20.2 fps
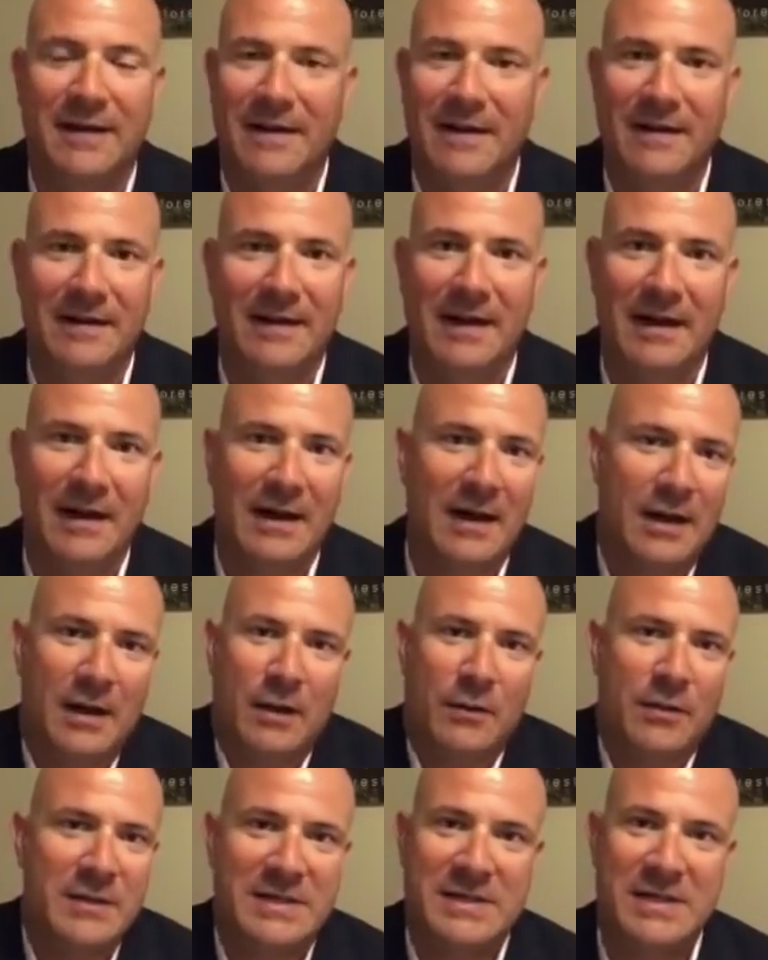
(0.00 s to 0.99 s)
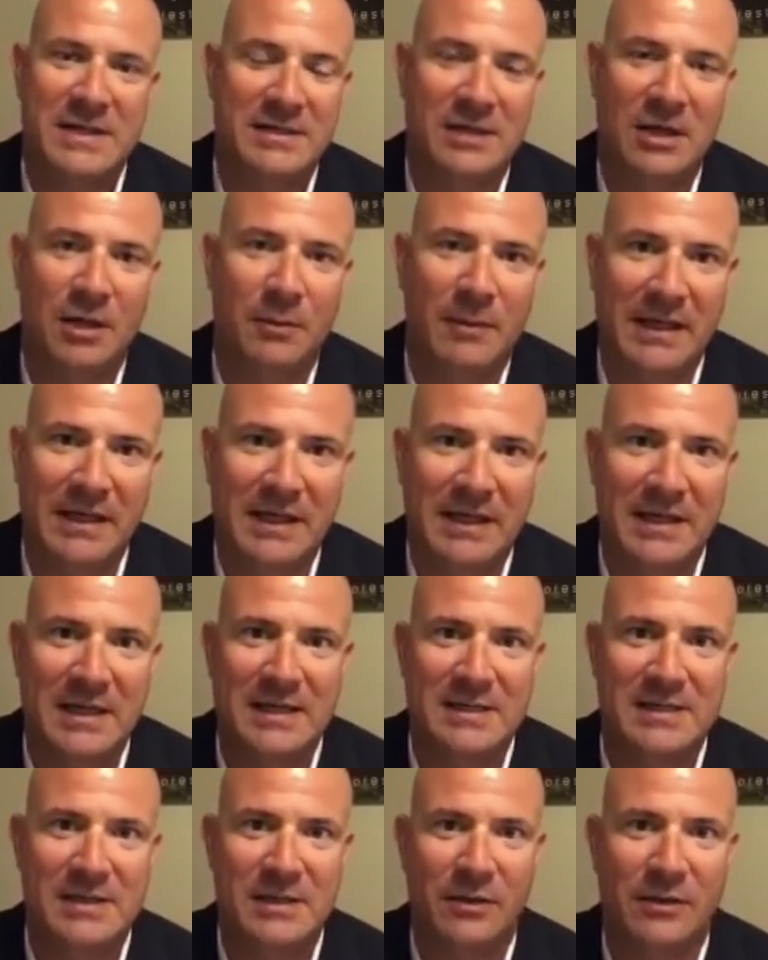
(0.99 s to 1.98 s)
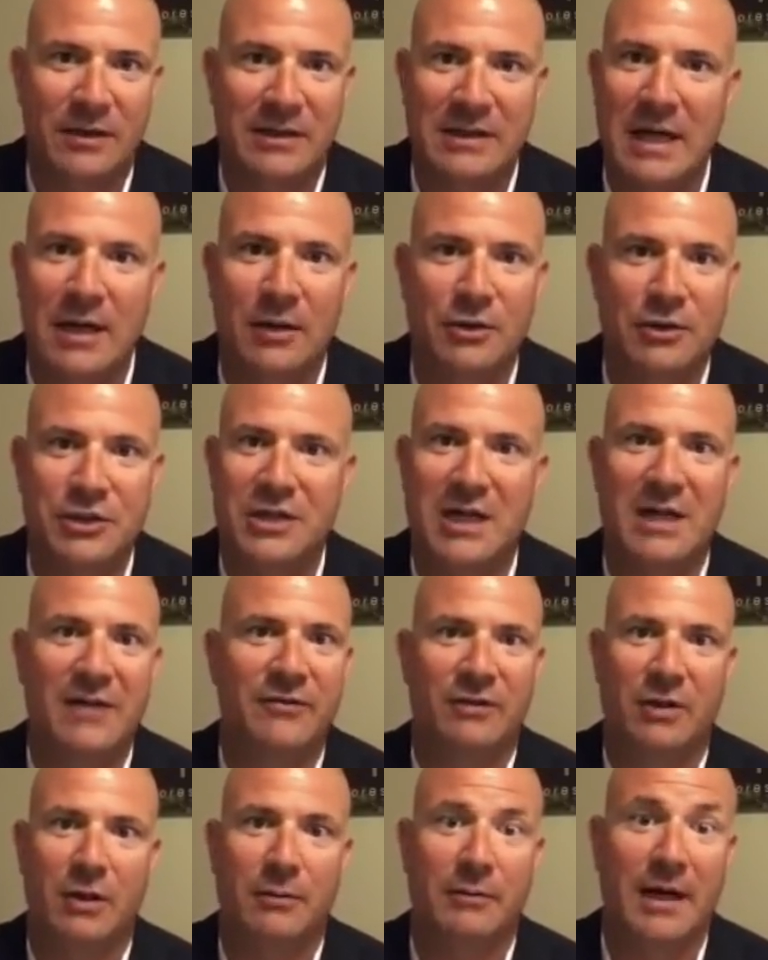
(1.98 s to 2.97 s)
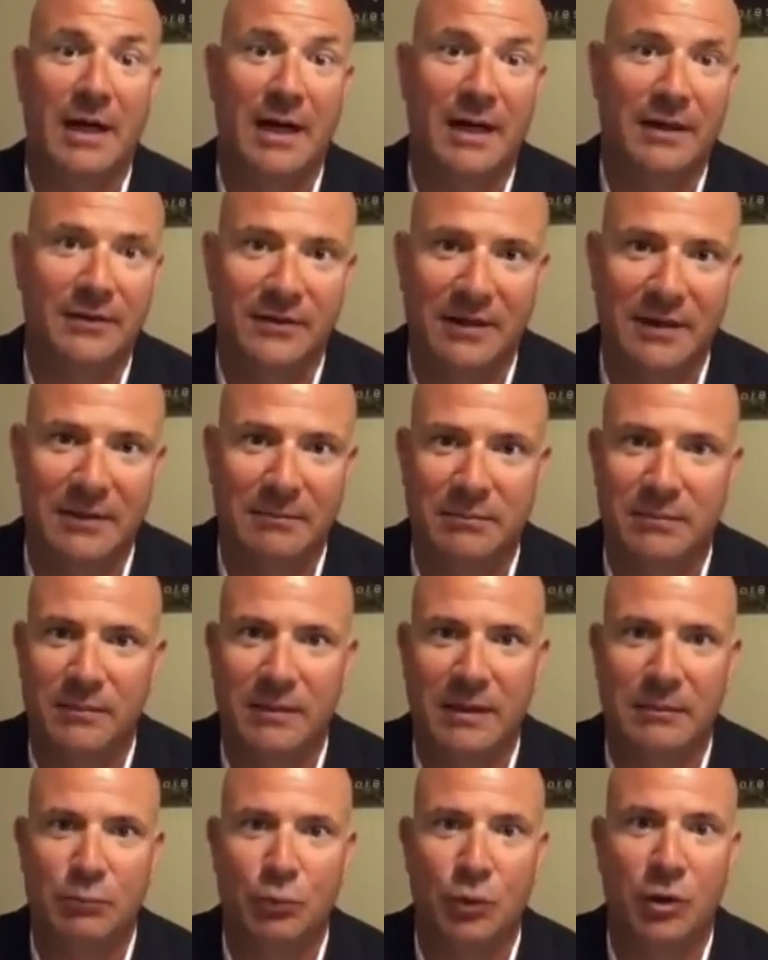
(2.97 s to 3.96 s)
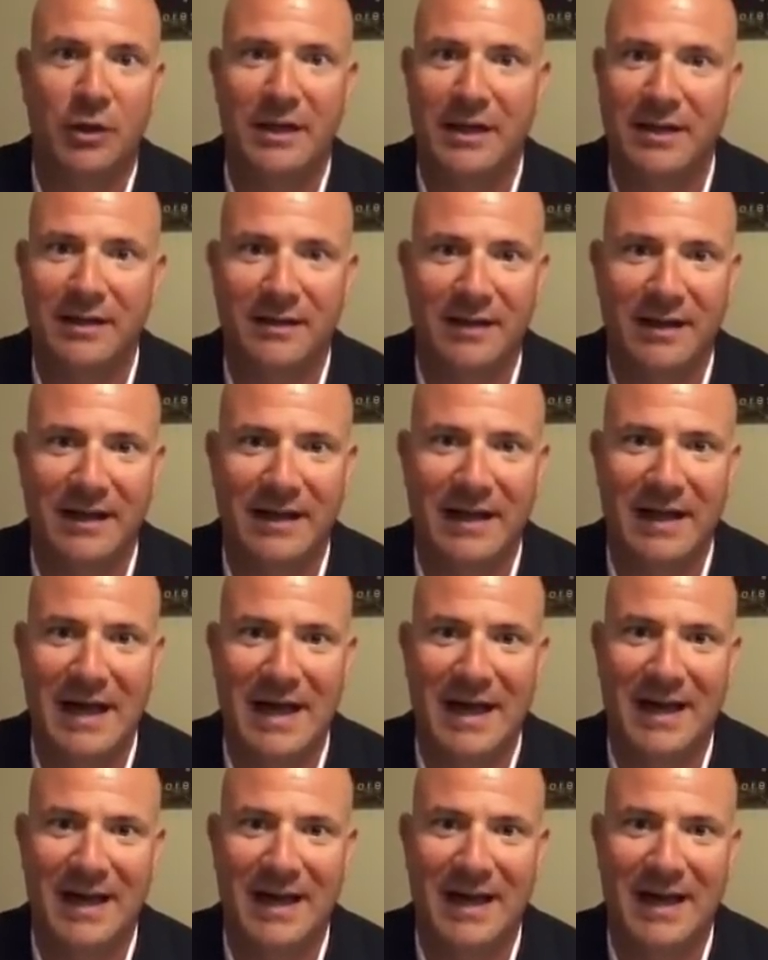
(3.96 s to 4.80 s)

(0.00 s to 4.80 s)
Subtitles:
I always tell my kids, the Dollar Shave Club guys, like brilliant, like